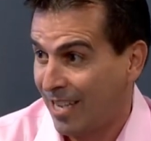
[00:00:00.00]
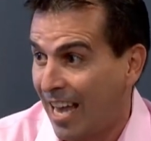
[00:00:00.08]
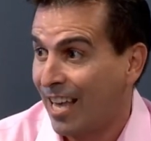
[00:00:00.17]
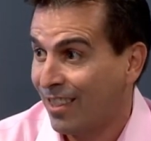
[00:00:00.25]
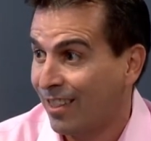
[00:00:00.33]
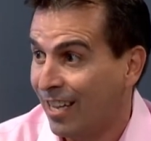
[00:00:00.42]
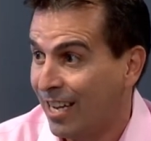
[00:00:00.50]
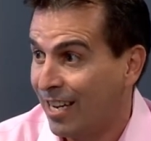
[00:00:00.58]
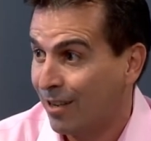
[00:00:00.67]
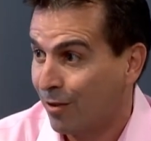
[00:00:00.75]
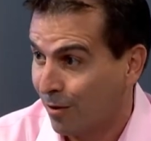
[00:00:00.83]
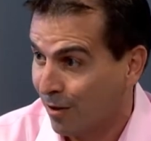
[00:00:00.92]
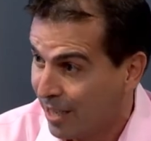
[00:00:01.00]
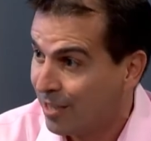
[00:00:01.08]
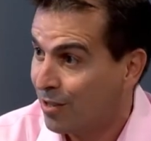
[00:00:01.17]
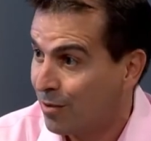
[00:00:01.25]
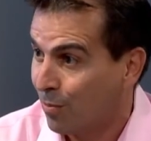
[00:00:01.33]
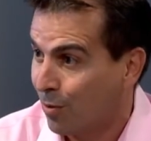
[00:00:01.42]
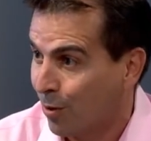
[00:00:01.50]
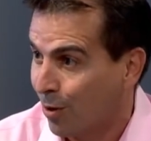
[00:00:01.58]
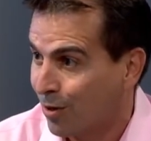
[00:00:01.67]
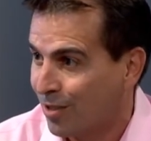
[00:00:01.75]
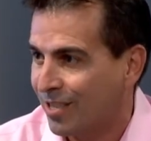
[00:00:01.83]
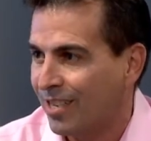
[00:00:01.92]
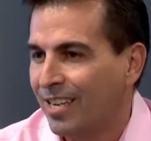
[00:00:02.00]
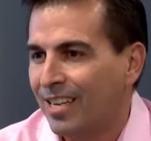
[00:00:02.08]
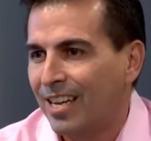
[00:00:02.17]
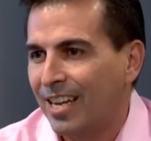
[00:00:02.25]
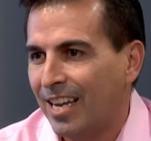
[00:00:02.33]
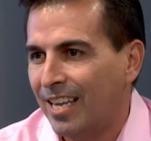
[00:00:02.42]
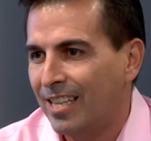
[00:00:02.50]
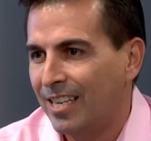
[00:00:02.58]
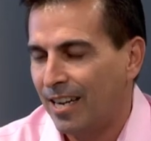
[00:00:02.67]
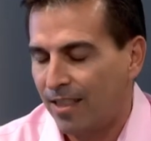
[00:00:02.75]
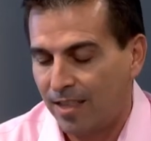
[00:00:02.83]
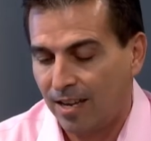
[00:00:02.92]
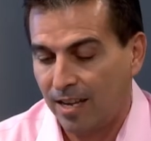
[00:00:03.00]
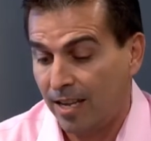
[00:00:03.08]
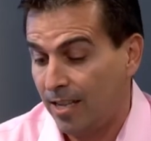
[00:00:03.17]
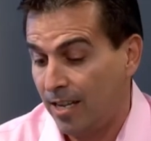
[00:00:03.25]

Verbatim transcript: athletic or in sports, and then I thought,